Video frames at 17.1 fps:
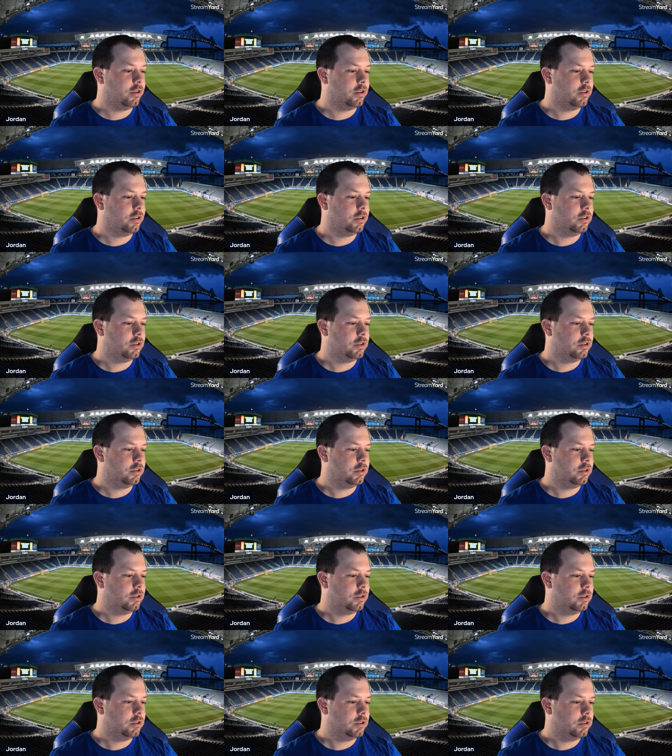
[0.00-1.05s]

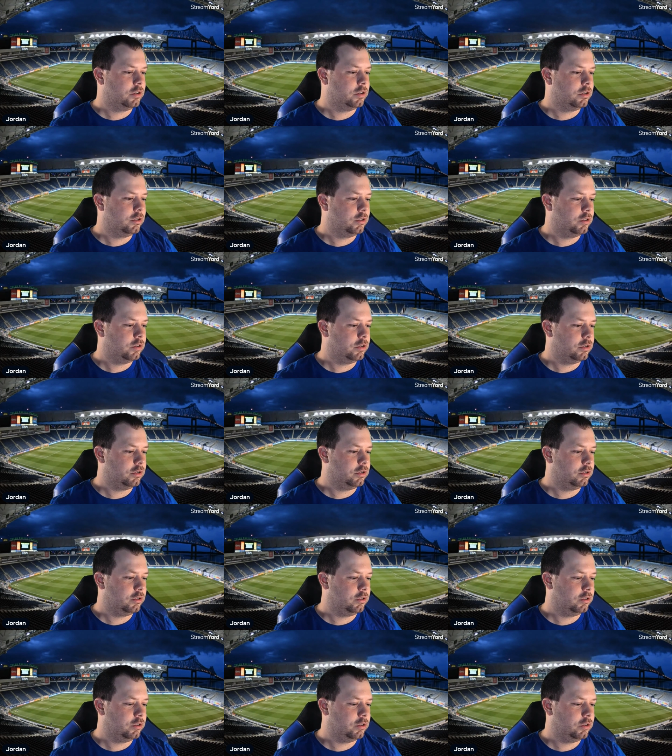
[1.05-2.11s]

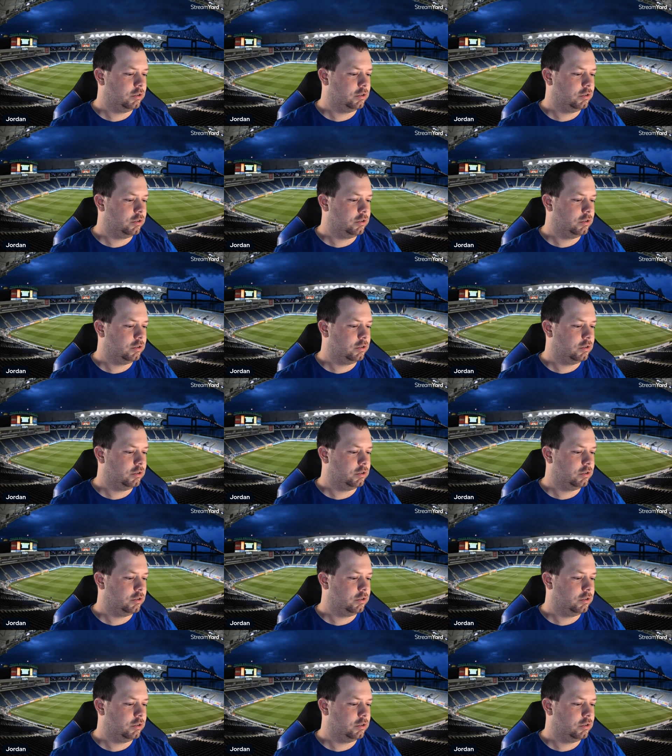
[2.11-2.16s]
(silence)